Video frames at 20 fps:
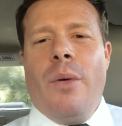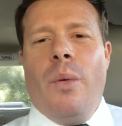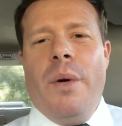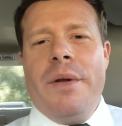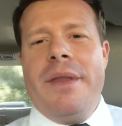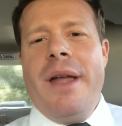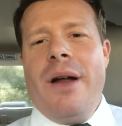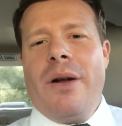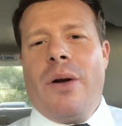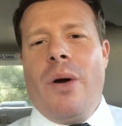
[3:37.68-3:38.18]

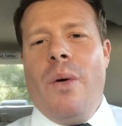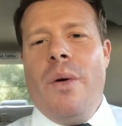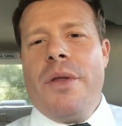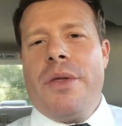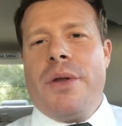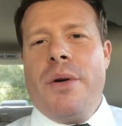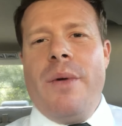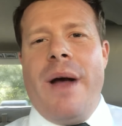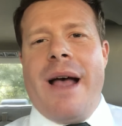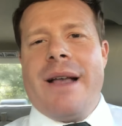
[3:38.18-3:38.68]
what they're
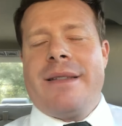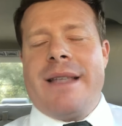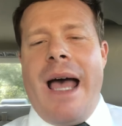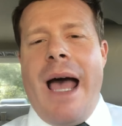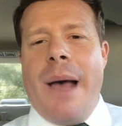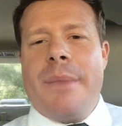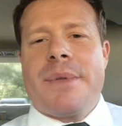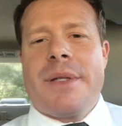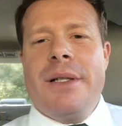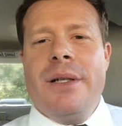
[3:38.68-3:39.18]
going through has
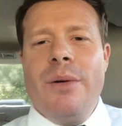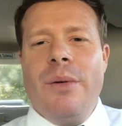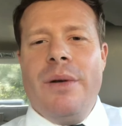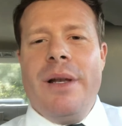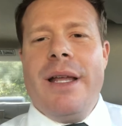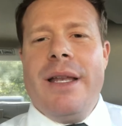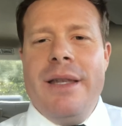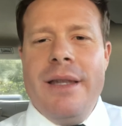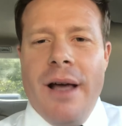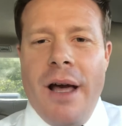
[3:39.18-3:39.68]

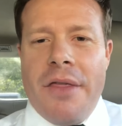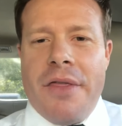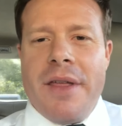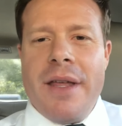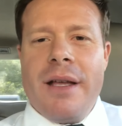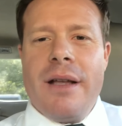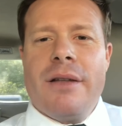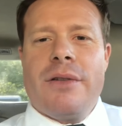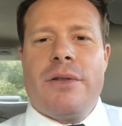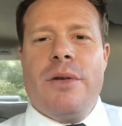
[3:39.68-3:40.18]
absolutely
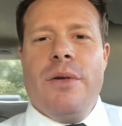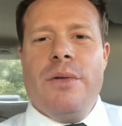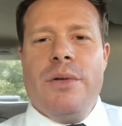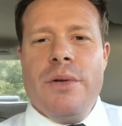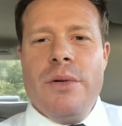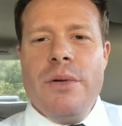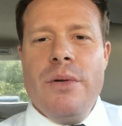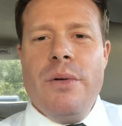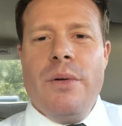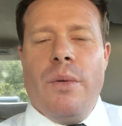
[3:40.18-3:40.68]
nothing to
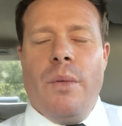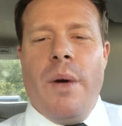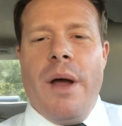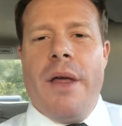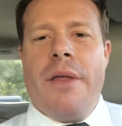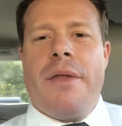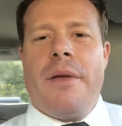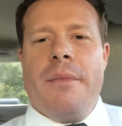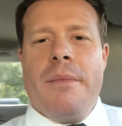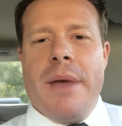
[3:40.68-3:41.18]
do
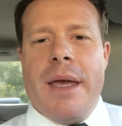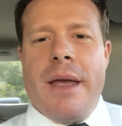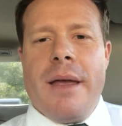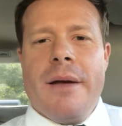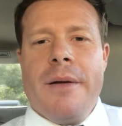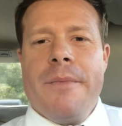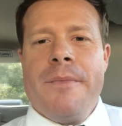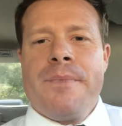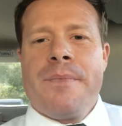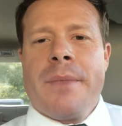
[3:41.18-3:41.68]
with me.
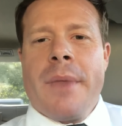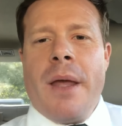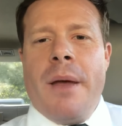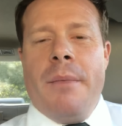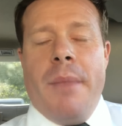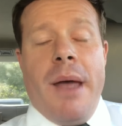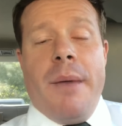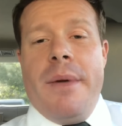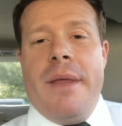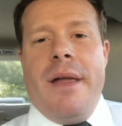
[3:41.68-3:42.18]

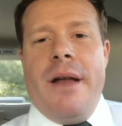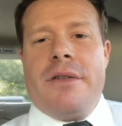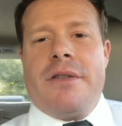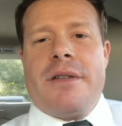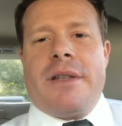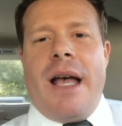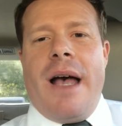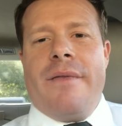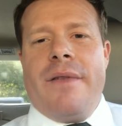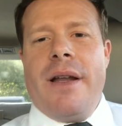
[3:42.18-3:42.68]
Maybe they're
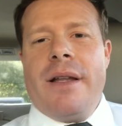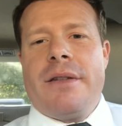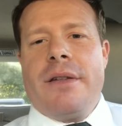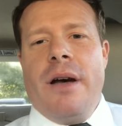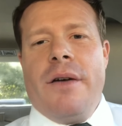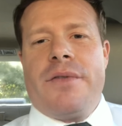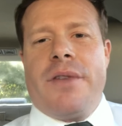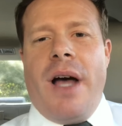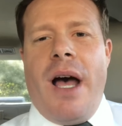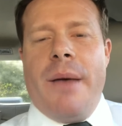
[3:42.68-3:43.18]
just having a
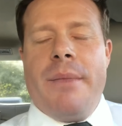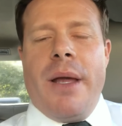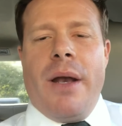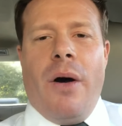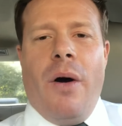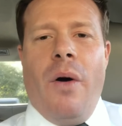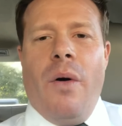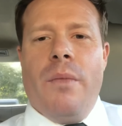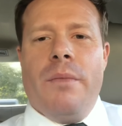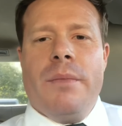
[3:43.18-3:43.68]
tough time at
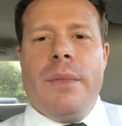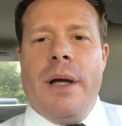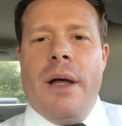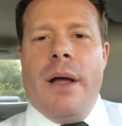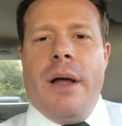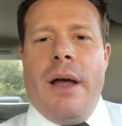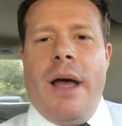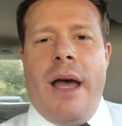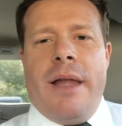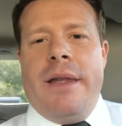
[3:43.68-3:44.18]
home
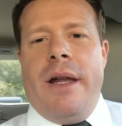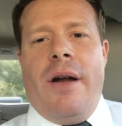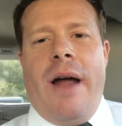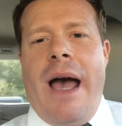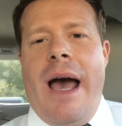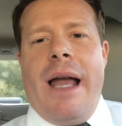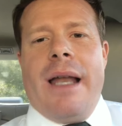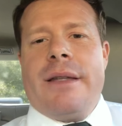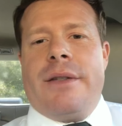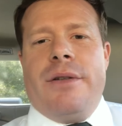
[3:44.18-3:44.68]
and their
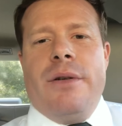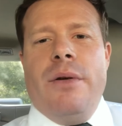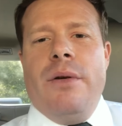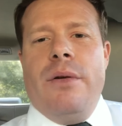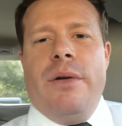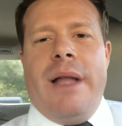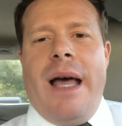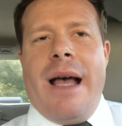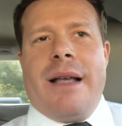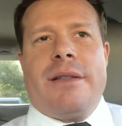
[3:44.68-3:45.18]

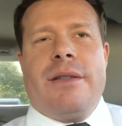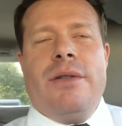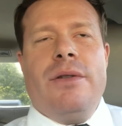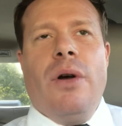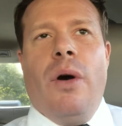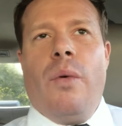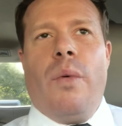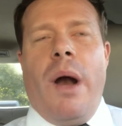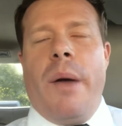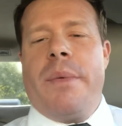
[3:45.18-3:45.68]
attitude has
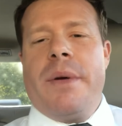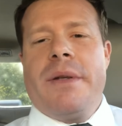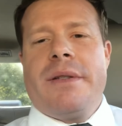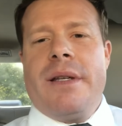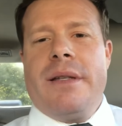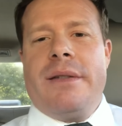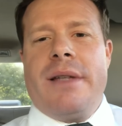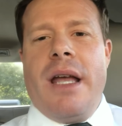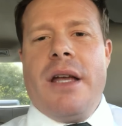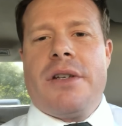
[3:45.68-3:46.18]
no
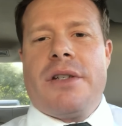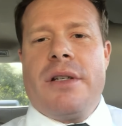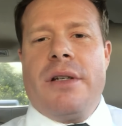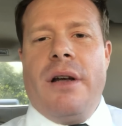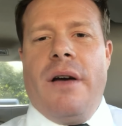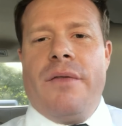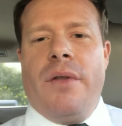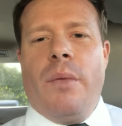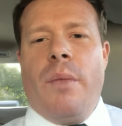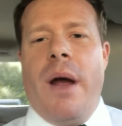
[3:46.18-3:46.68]
representation
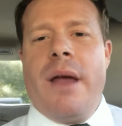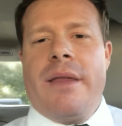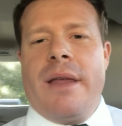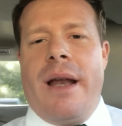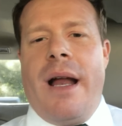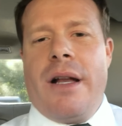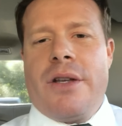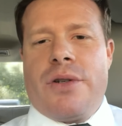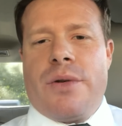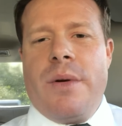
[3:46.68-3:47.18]
of the way that
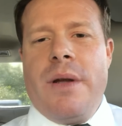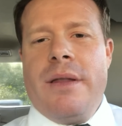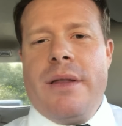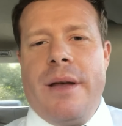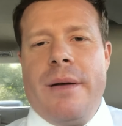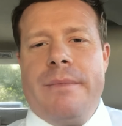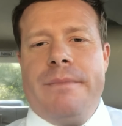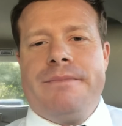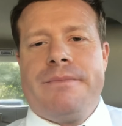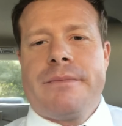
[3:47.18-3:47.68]
I treat
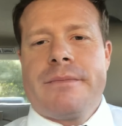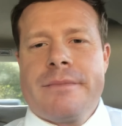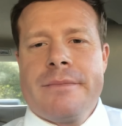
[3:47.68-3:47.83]
them